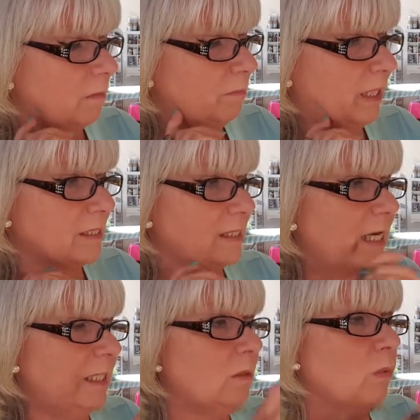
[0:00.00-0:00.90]
because
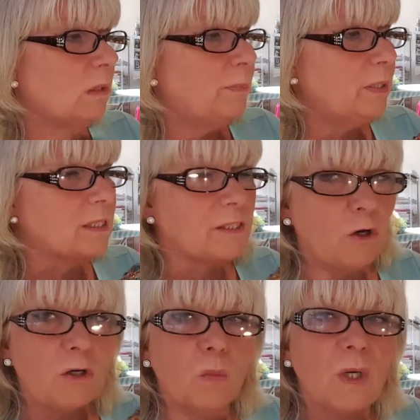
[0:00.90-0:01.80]
I didn't want to put
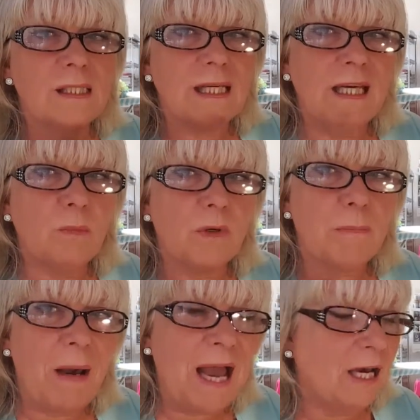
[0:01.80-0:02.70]
certain ones in
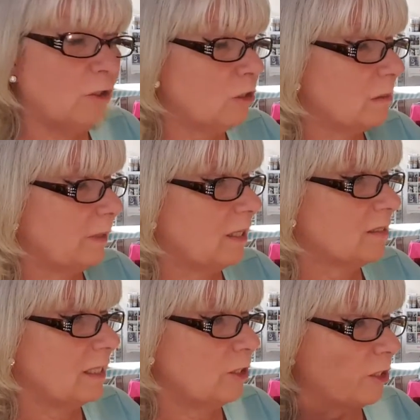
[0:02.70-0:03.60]
with patterns
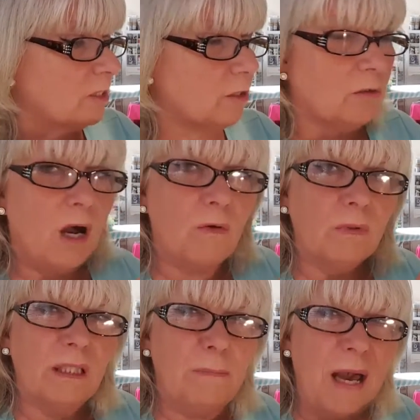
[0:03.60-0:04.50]
because they're not
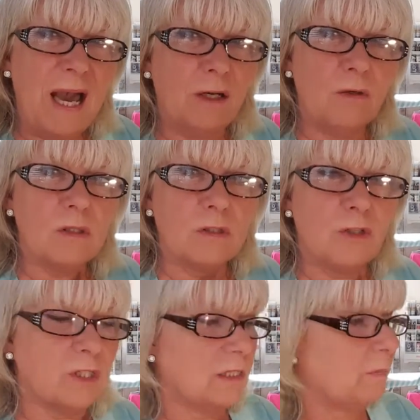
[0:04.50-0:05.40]
really patterns, they're
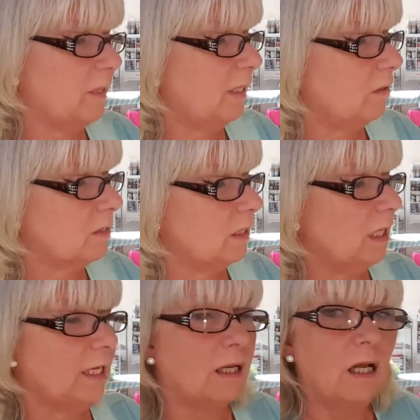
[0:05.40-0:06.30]
just something else. So
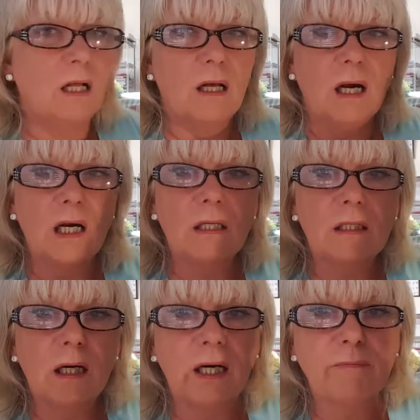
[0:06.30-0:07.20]
like,
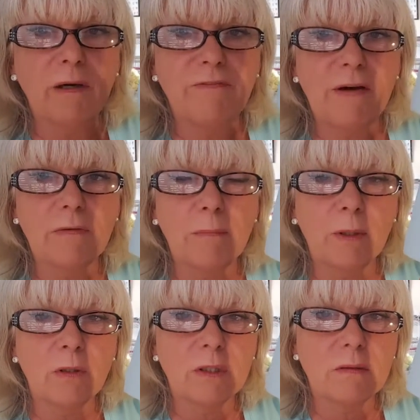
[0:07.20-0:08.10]
I have my favorite
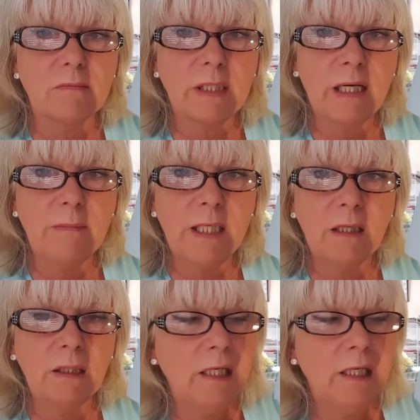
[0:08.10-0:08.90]
bird tape down